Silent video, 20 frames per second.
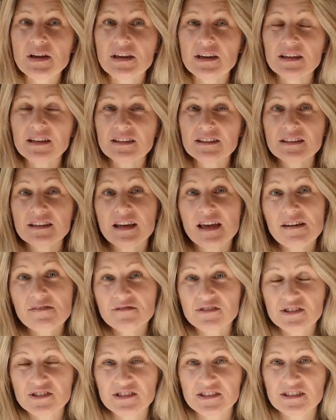in
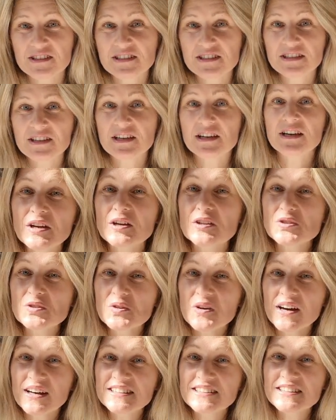Ephesus,
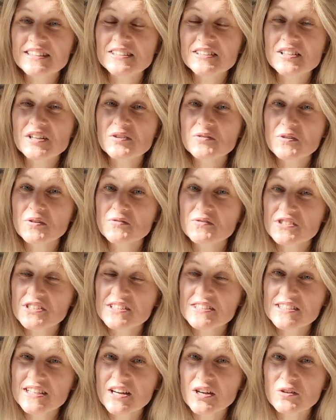
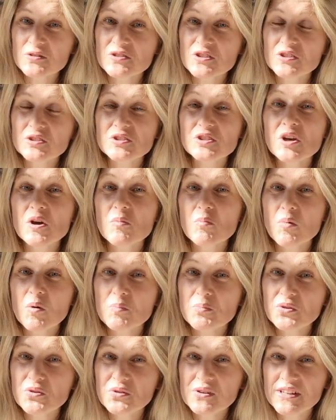250,000
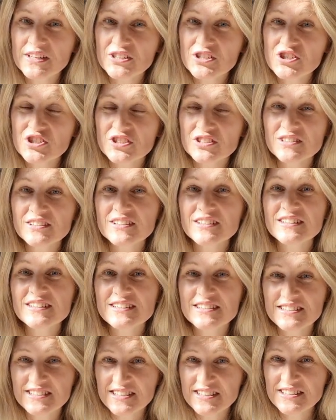population
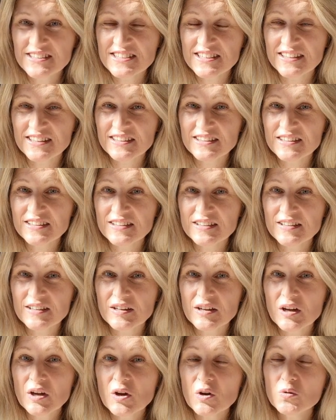city,
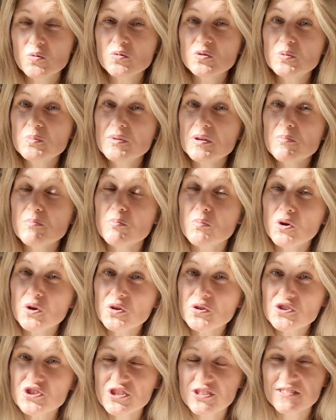would be
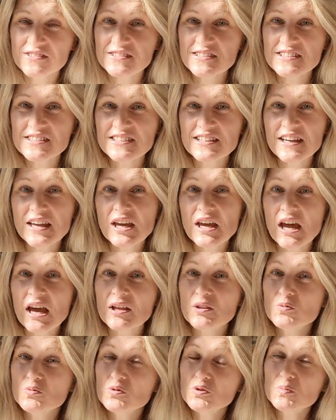merchants
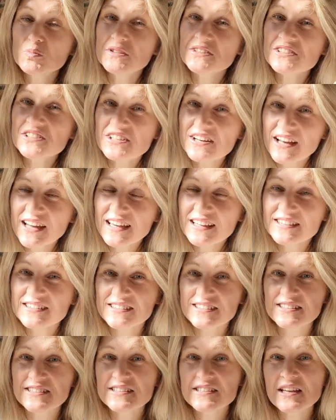and would be
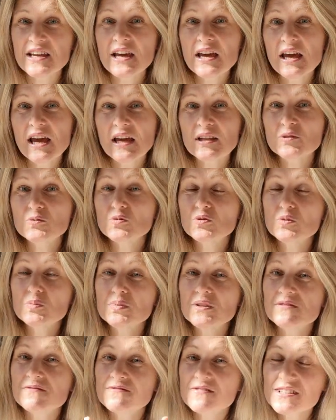traders, and would
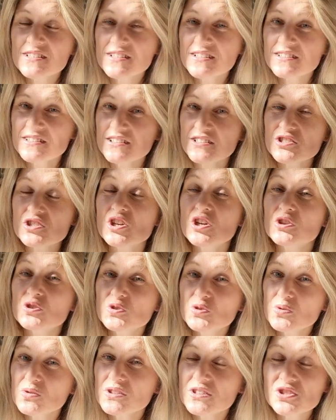be visitors,
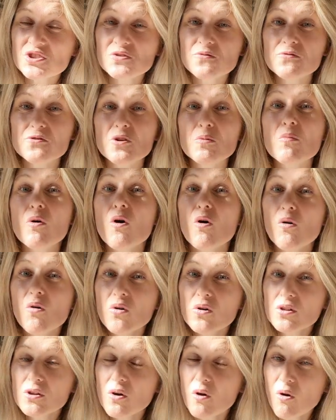tourists from
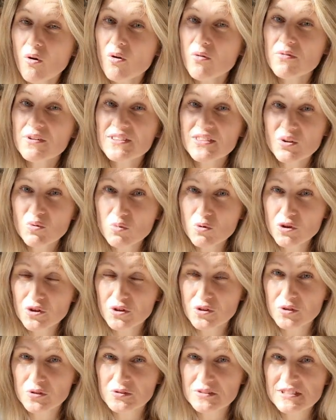all over the
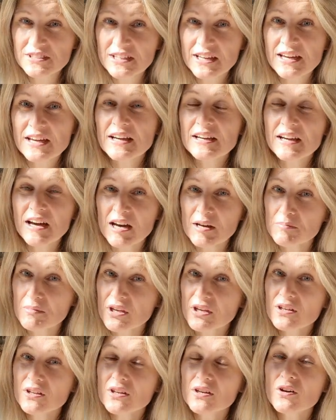world
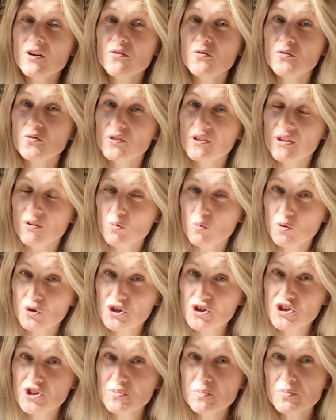coming for the
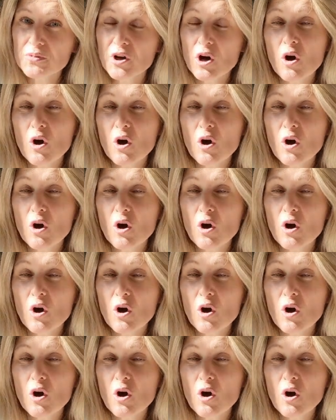worship